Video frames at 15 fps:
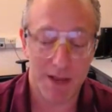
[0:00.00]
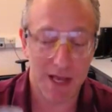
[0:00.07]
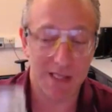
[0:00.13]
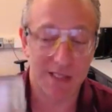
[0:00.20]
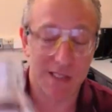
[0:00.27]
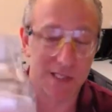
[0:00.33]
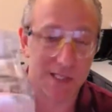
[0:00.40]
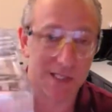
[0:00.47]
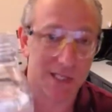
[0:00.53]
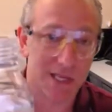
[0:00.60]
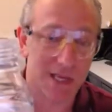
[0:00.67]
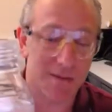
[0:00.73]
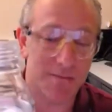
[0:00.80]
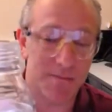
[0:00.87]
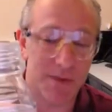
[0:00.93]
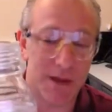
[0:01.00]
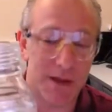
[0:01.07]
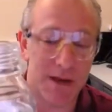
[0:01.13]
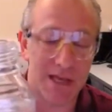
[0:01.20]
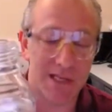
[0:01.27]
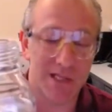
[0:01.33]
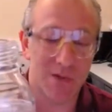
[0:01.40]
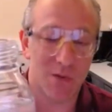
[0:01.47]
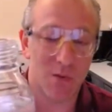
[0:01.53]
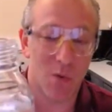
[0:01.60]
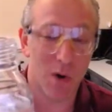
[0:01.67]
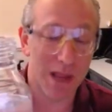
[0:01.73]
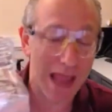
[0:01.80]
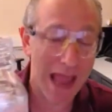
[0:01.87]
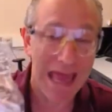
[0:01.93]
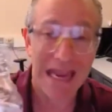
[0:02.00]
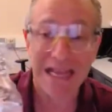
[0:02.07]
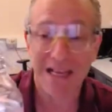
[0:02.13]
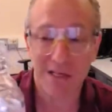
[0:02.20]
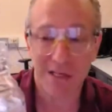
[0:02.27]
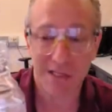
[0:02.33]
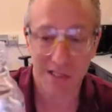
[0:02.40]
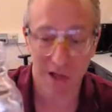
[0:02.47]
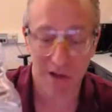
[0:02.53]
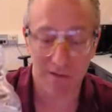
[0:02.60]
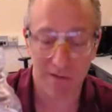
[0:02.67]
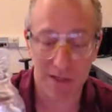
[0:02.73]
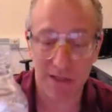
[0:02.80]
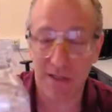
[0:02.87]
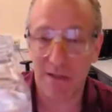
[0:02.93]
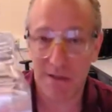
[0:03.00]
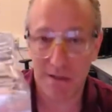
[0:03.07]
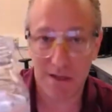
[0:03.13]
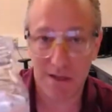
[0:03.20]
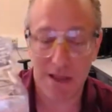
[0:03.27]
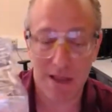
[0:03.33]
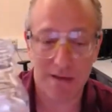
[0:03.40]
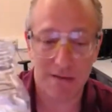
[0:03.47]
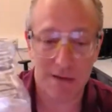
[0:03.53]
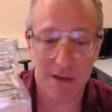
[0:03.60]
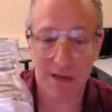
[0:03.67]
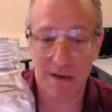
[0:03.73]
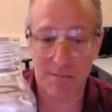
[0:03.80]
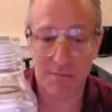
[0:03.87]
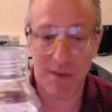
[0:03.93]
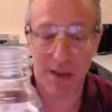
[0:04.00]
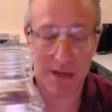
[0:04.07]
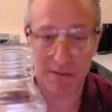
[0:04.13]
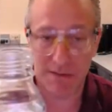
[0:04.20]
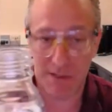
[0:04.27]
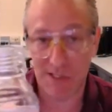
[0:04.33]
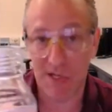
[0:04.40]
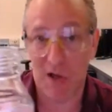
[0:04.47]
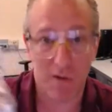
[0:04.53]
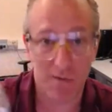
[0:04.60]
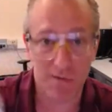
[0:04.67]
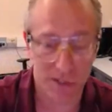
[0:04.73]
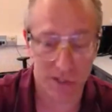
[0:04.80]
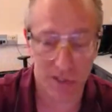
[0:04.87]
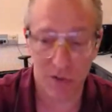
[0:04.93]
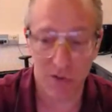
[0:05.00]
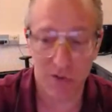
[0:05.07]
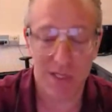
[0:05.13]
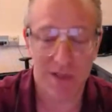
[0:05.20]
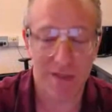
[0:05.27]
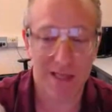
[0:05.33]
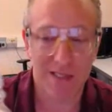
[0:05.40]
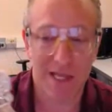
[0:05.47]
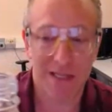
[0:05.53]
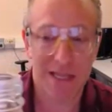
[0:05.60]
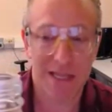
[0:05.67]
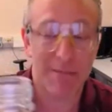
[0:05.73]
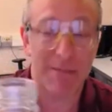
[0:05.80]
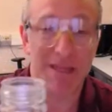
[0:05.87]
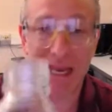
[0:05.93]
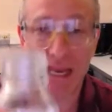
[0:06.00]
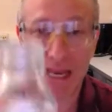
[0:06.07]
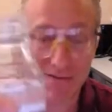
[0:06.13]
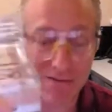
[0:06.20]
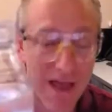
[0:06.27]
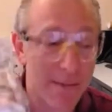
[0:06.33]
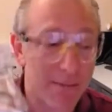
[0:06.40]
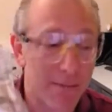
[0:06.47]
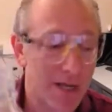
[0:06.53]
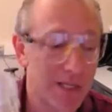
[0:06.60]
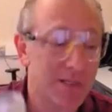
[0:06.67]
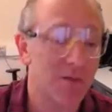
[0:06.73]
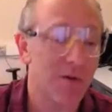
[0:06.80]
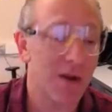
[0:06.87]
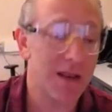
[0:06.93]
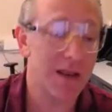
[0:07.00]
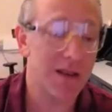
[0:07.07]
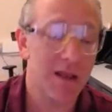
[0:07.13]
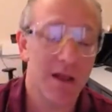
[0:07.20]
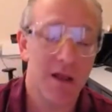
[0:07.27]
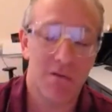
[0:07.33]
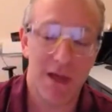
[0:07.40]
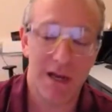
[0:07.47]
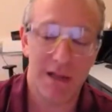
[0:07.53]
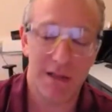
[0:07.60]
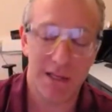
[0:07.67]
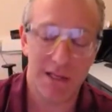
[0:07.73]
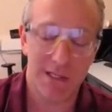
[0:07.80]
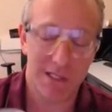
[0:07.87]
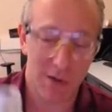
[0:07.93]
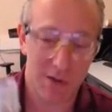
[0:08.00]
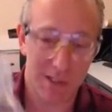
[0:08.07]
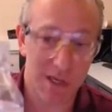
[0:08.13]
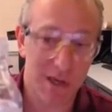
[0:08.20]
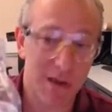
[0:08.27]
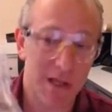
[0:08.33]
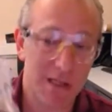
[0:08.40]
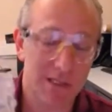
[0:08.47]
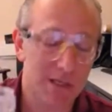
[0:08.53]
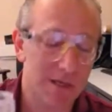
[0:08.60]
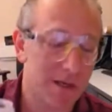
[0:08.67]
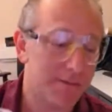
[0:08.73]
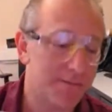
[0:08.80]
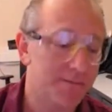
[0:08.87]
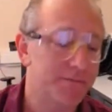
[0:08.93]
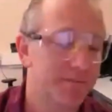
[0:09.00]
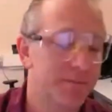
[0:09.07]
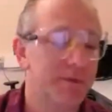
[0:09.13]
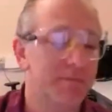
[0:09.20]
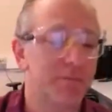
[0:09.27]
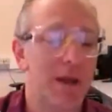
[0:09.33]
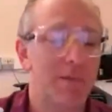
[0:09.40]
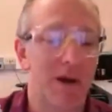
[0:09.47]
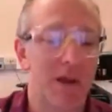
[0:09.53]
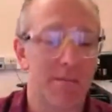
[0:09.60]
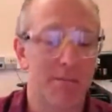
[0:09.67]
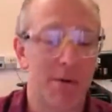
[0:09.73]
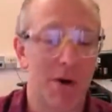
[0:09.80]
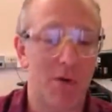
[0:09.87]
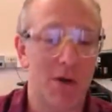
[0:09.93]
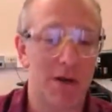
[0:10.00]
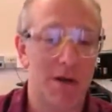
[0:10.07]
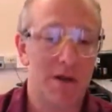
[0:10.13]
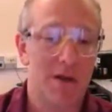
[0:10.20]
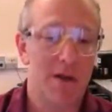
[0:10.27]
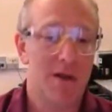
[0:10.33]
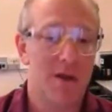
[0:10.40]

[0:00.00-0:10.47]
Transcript: because this is a, a nice organic solvent, it, it, it, it, dissolves glues and things like that, but then it evaporates ready, readily. So it's a, it's a primary component